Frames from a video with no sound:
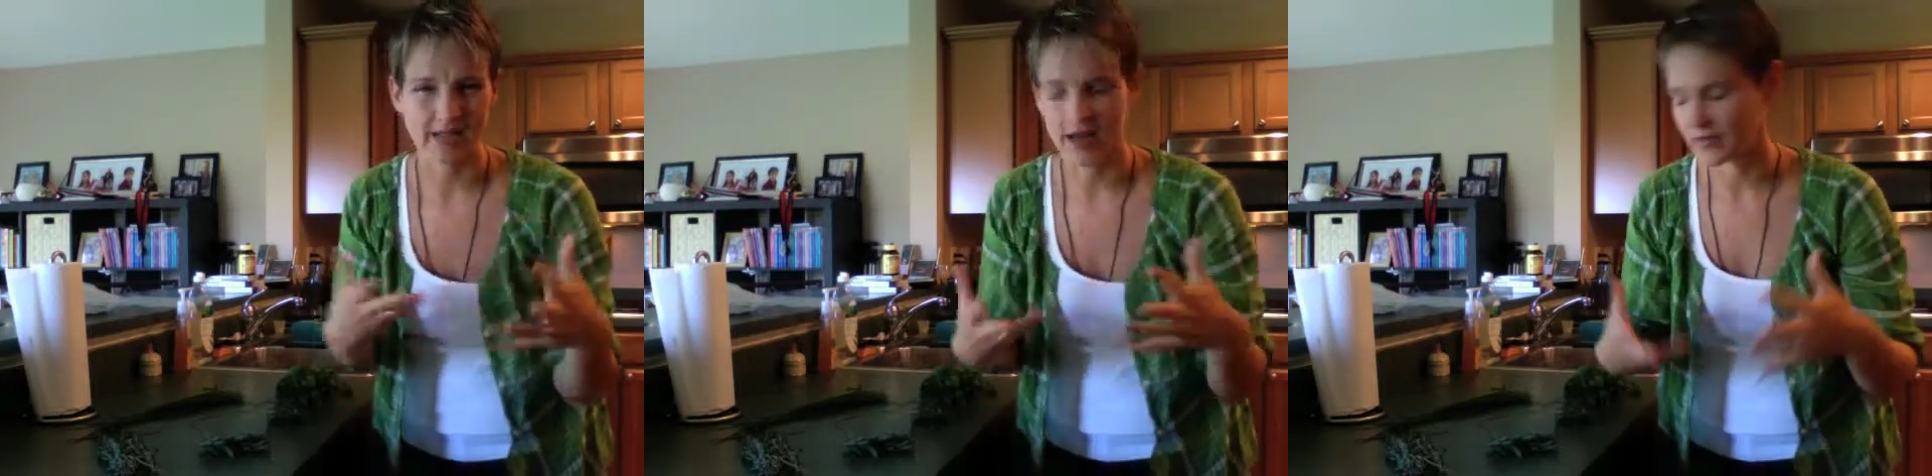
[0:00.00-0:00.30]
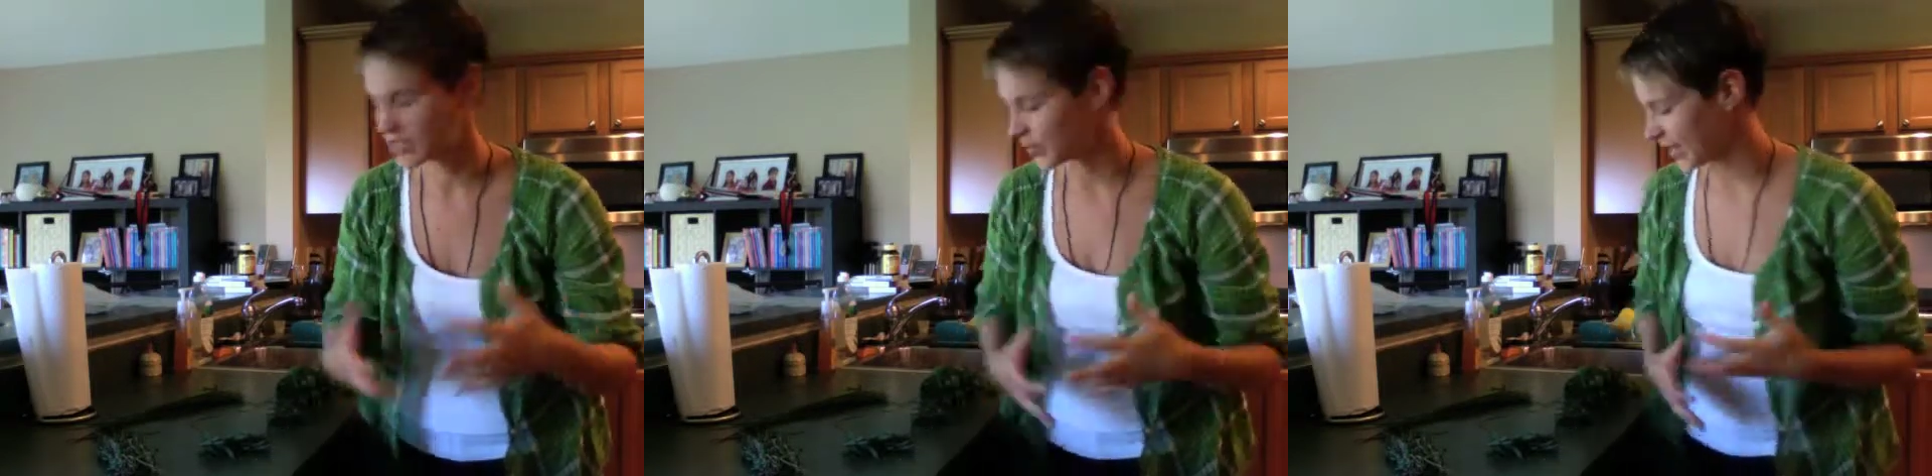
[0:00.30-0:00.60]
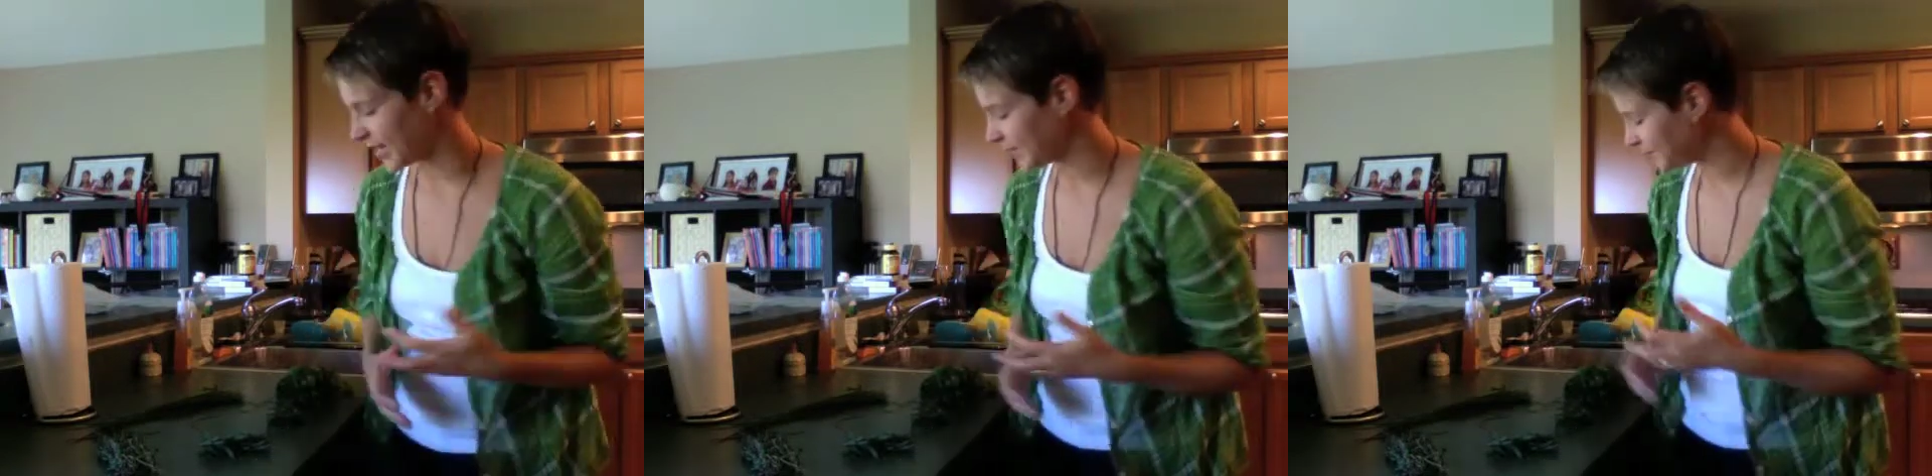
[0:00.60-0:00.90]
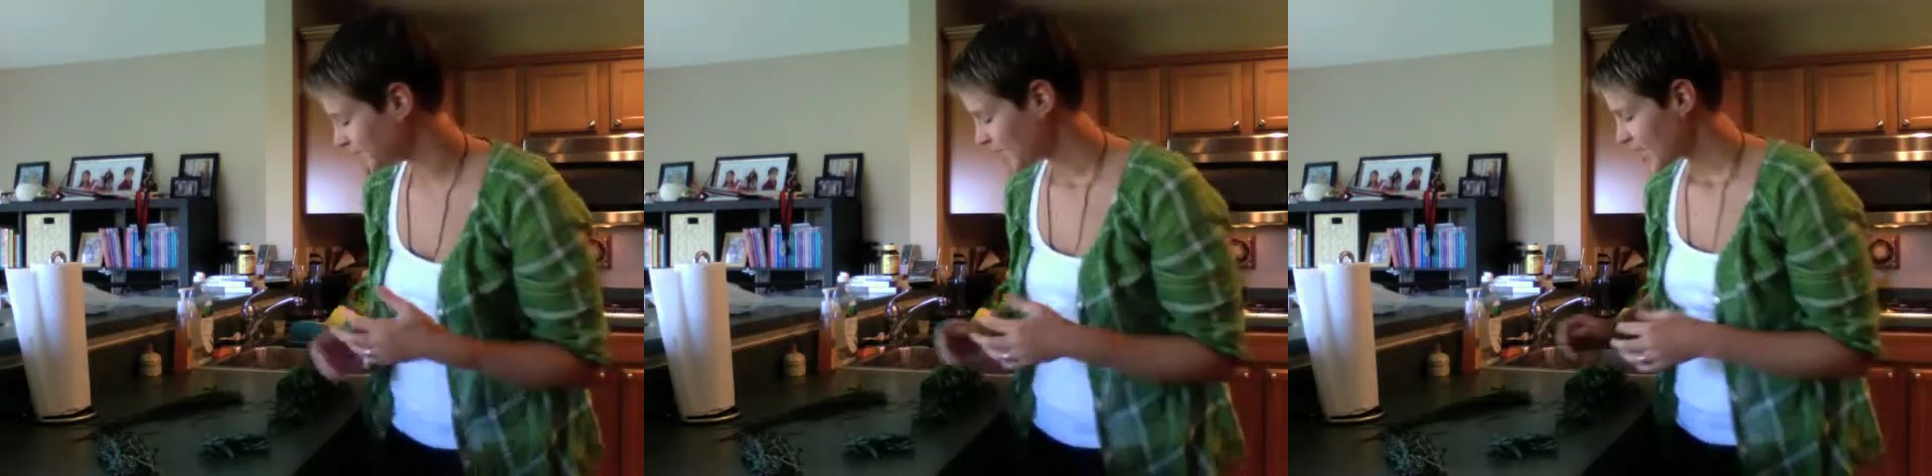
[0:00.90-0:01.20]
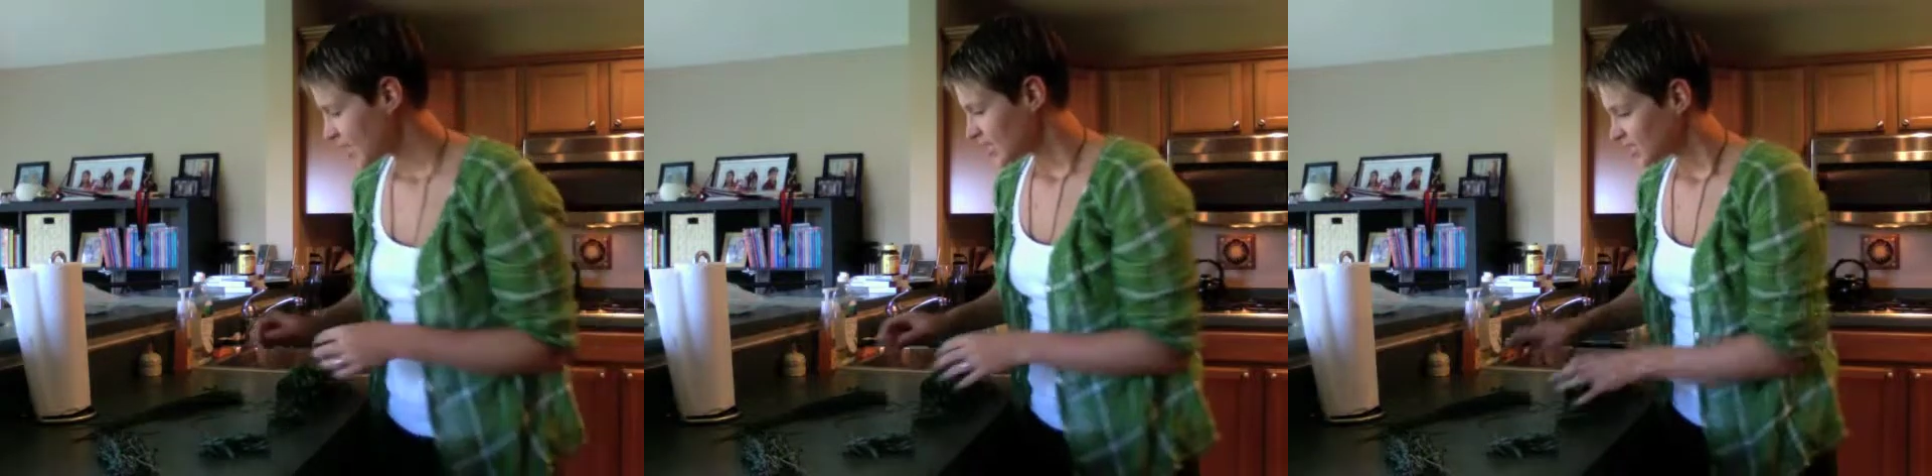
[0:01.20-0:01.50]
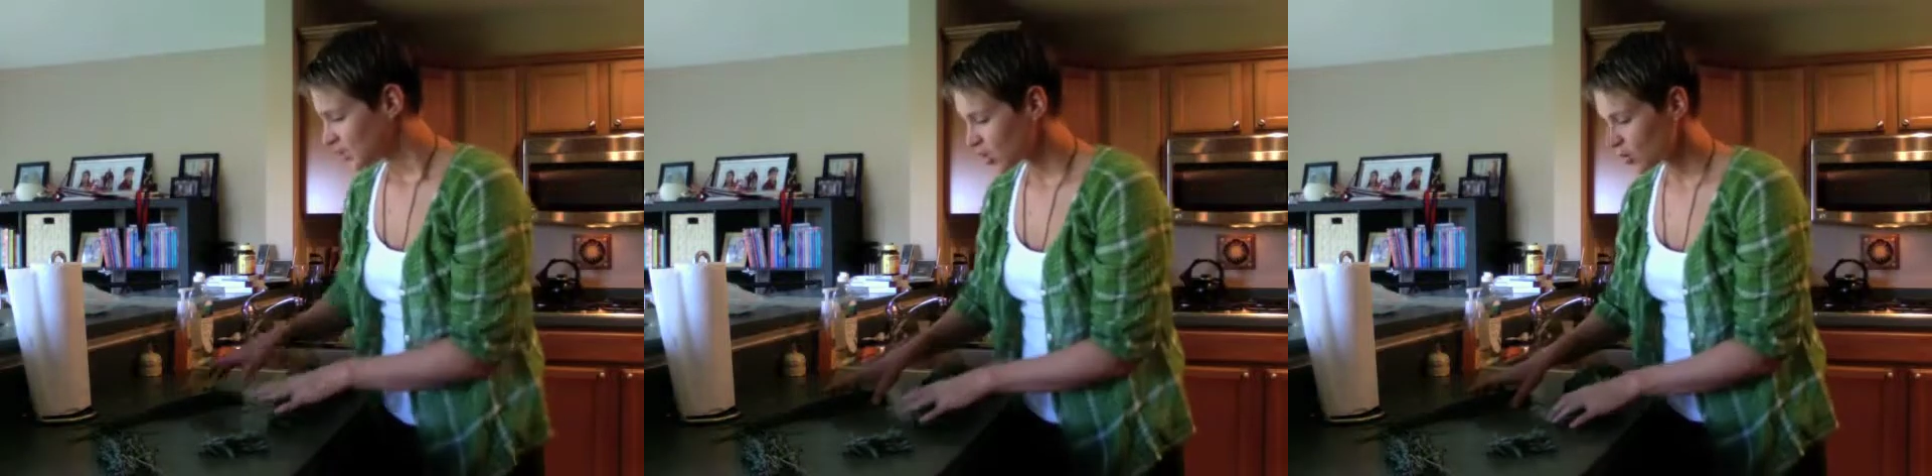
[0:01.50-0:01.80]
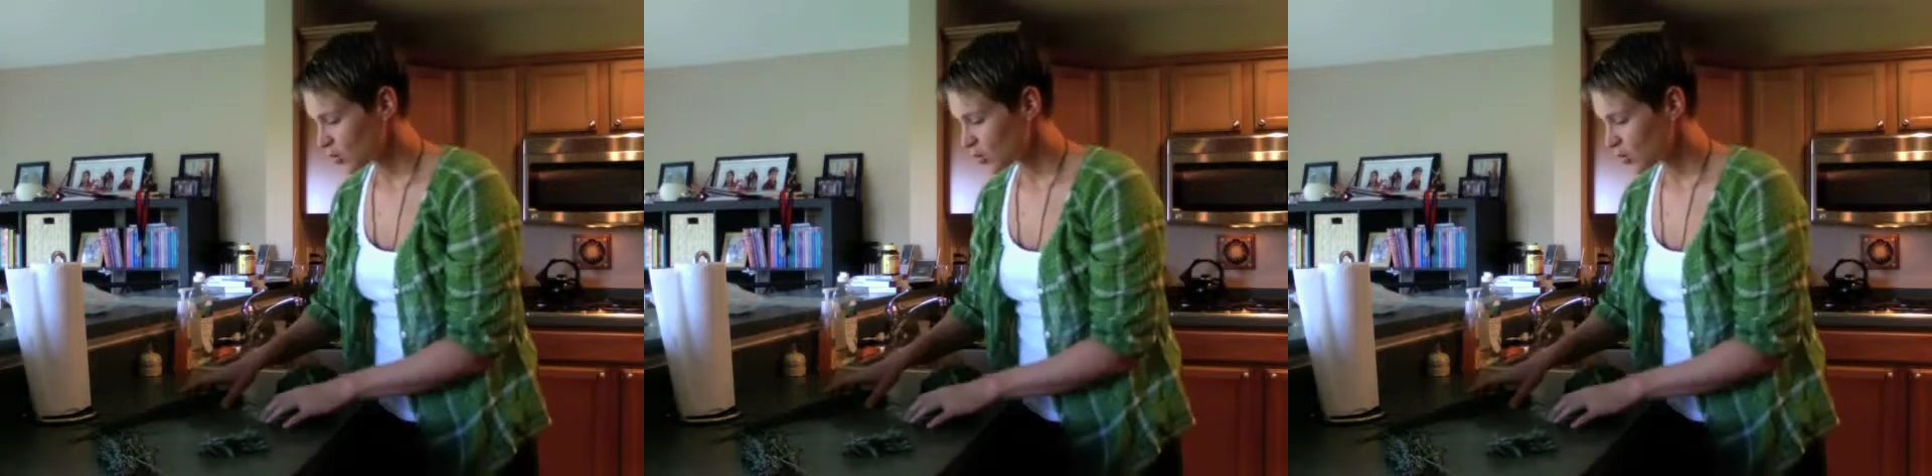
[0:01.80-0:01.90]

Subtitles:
kind of explaining. So